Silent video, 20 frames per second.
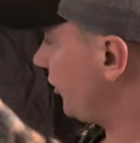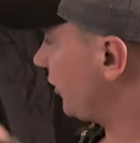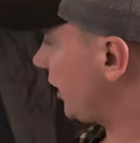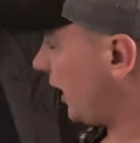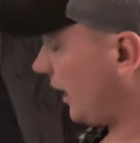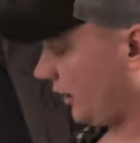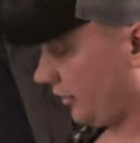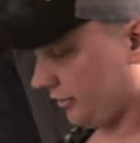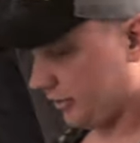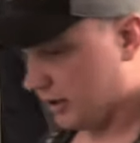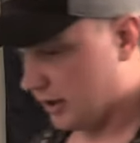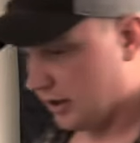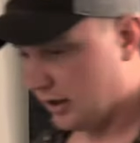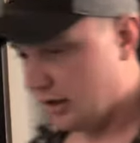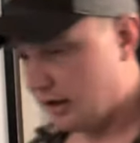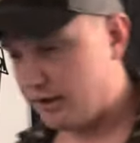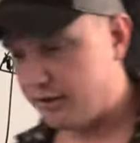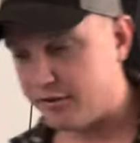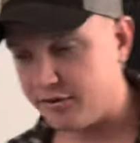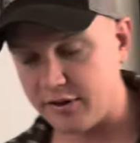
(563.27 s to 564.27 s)
Guys,
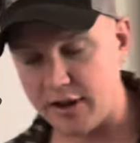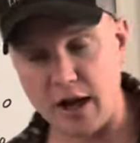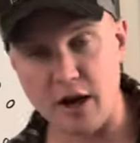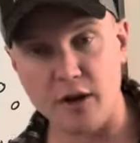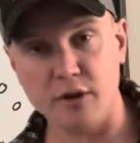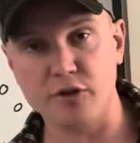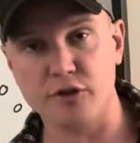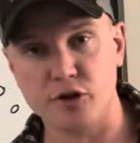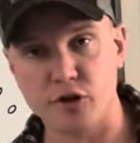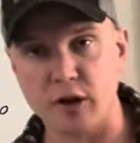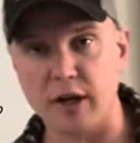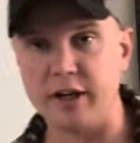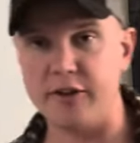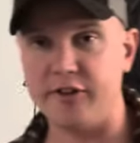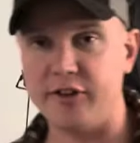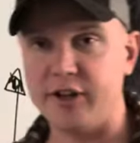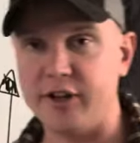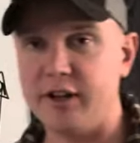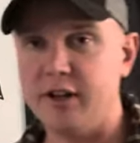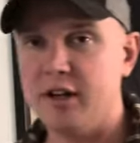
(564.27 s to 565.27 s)
it sounds
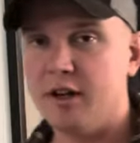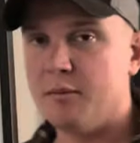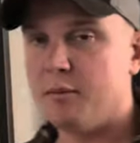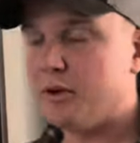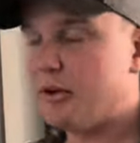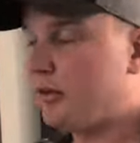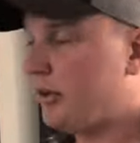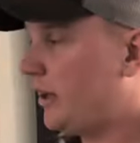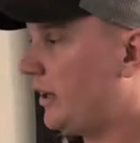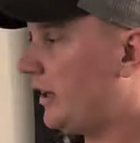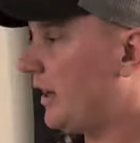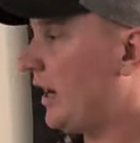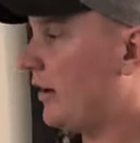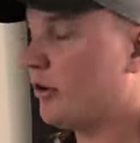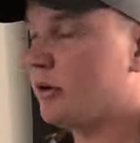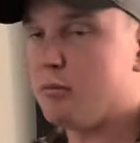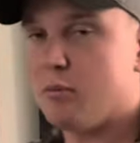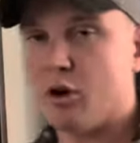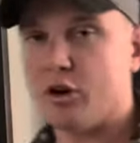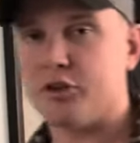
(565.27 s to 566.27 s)
crazy, but you need to have
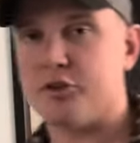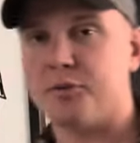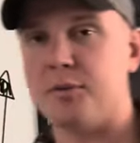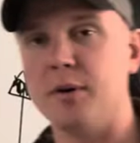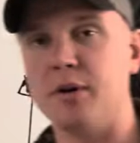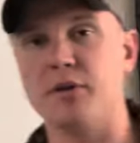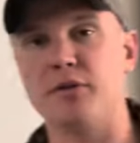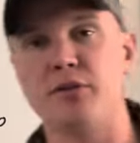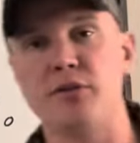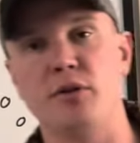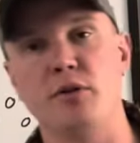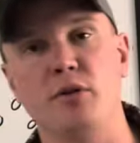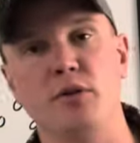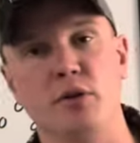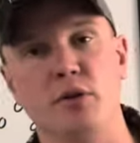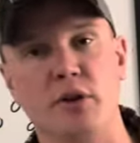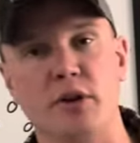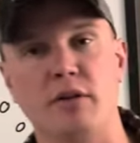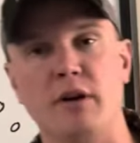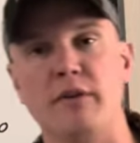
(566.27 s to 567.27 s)
your marshmallow suit
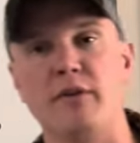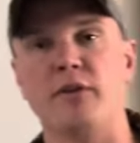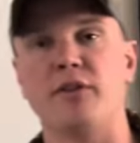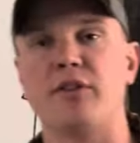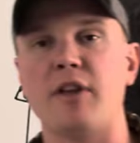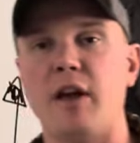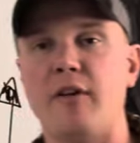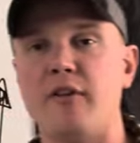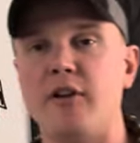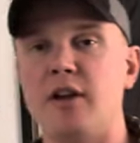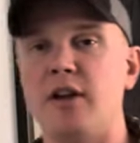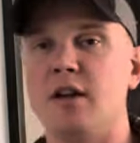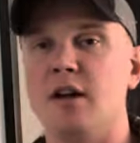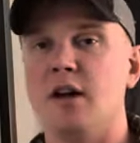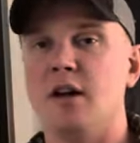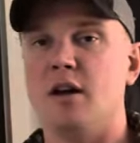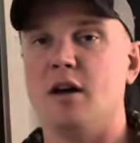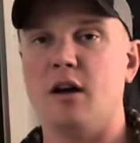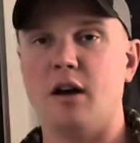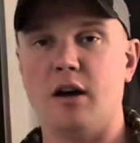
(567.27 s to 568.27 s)
or your level 7,
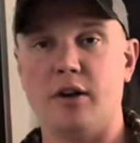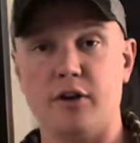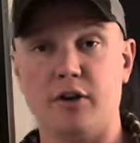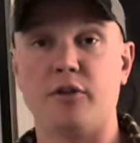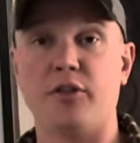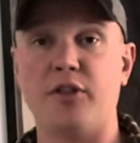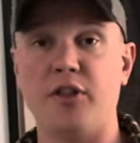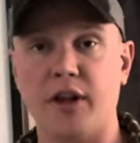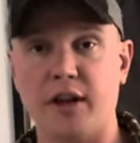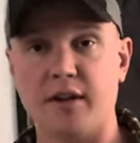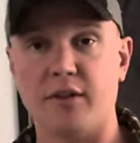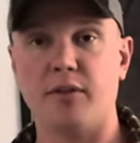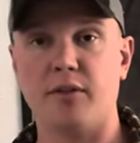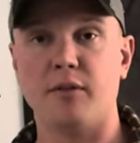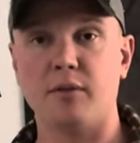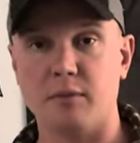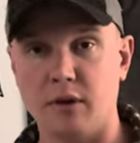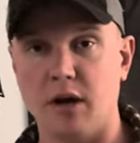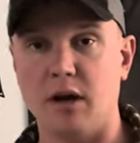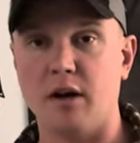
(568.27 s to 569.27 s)
uh, your thick
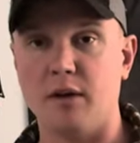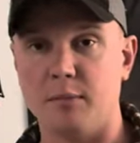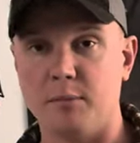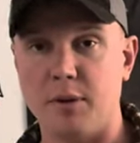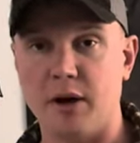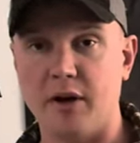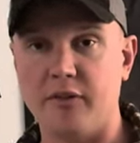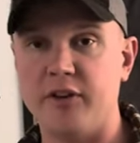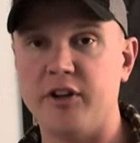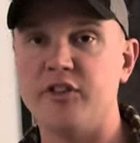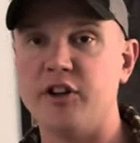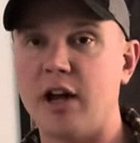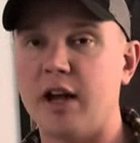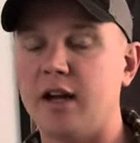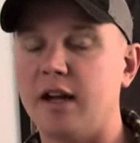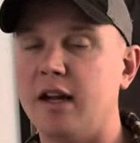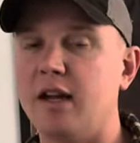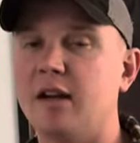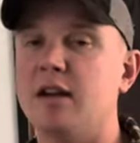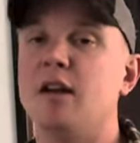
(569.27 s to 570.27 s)
uh, puffy
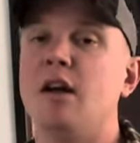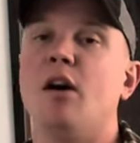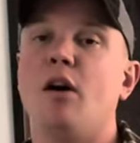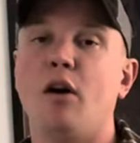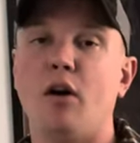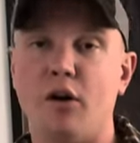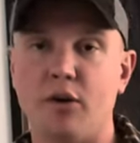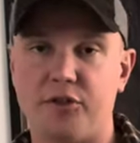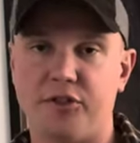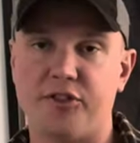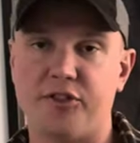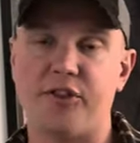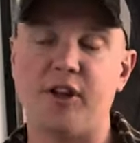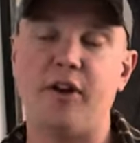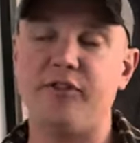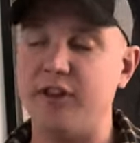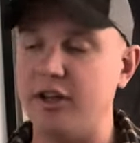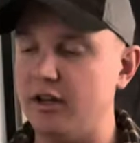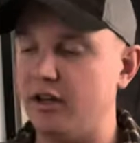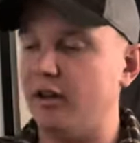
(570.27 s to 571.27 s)
jacket all
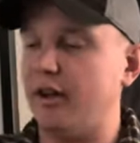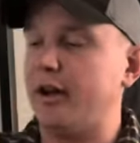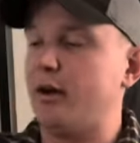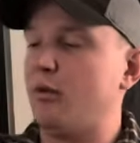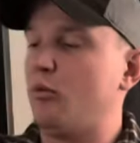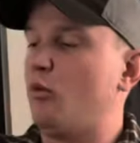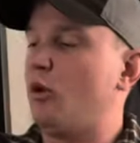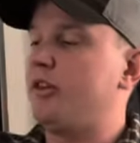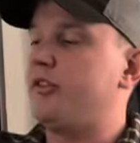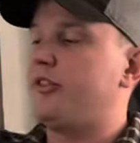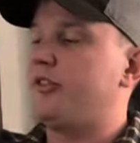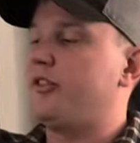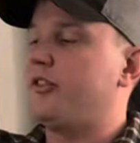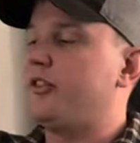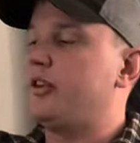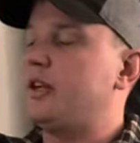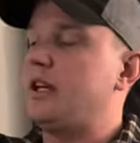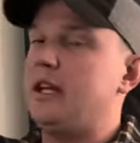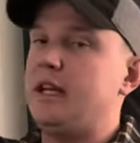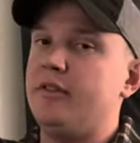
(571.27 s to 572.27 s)
stuffed into like one
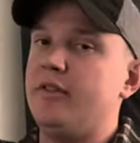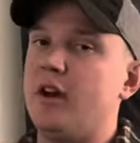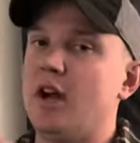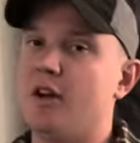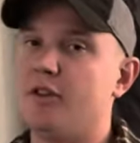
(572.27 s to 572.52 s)
sleeve.